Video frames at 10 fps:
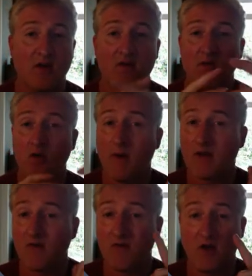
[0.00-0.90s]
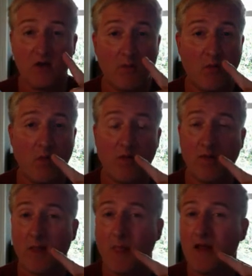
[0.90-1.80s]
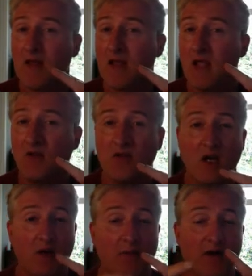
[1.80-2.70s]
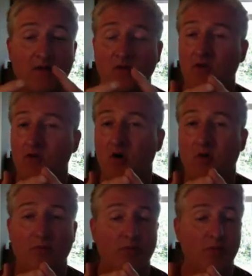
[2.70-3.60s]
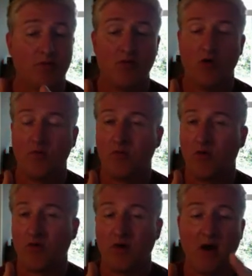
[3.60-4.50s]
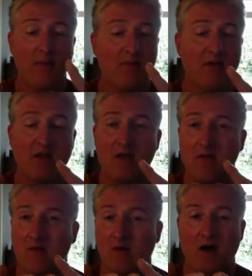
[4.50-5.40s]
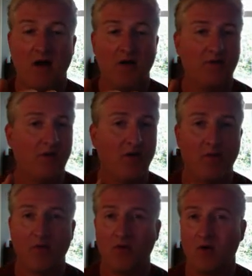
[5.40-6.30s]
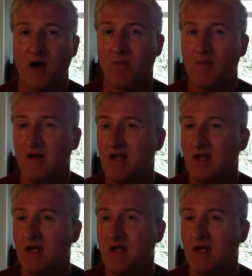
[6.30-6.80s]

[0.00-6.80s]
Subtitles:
If you go back to video number 1, right, it'll talk about the gold program, the silver program.